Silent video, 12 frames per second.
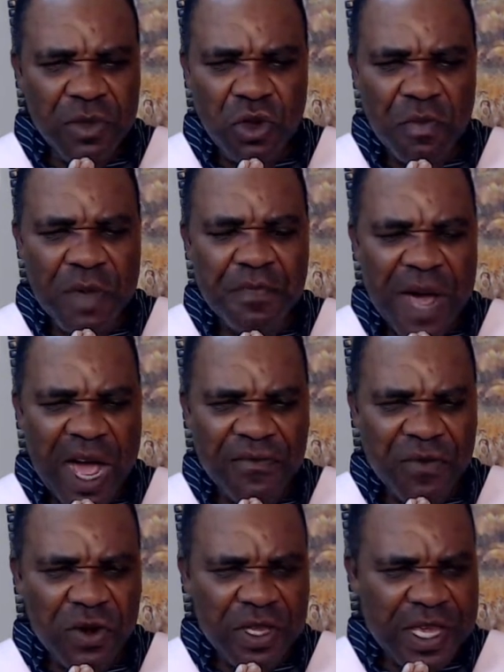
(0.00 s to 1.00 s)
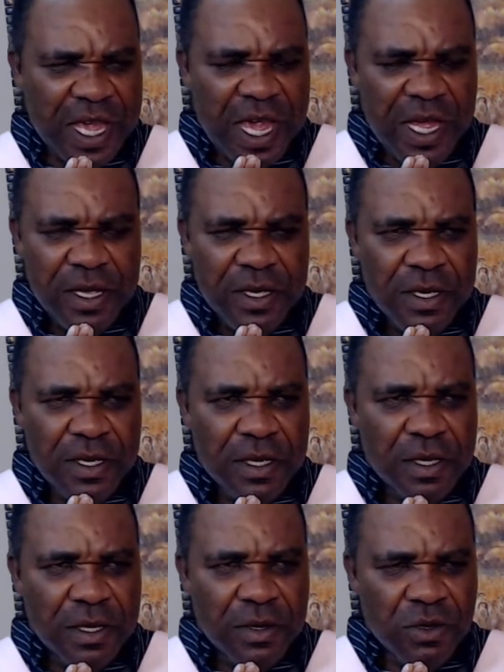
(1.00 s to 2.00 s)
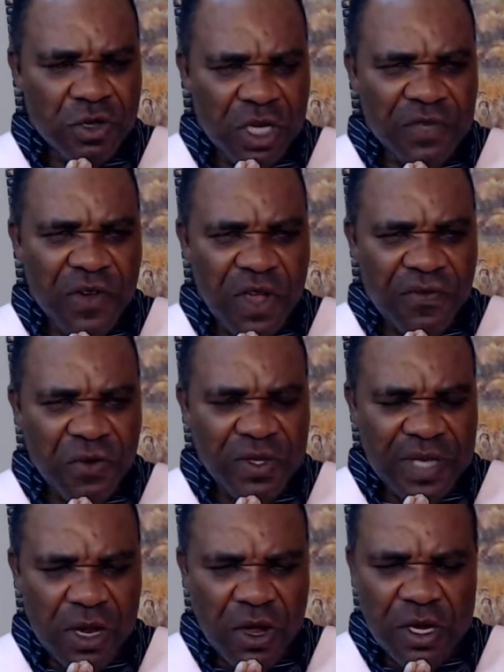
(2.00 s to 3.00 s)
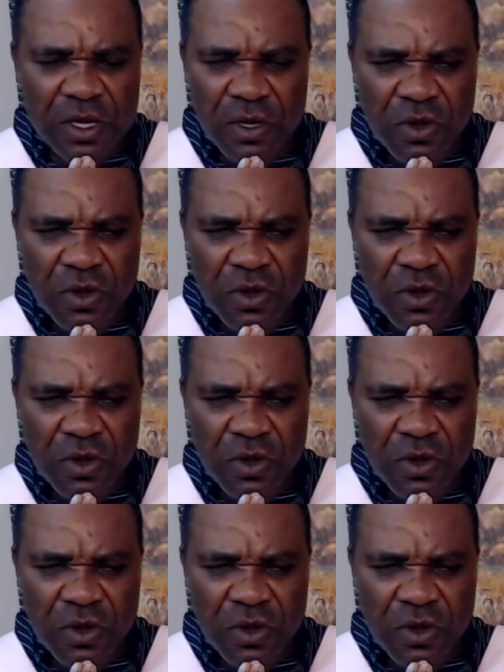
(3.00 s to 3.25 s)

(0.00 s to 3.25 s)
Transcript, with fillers: to be powerful here just for a few seconds.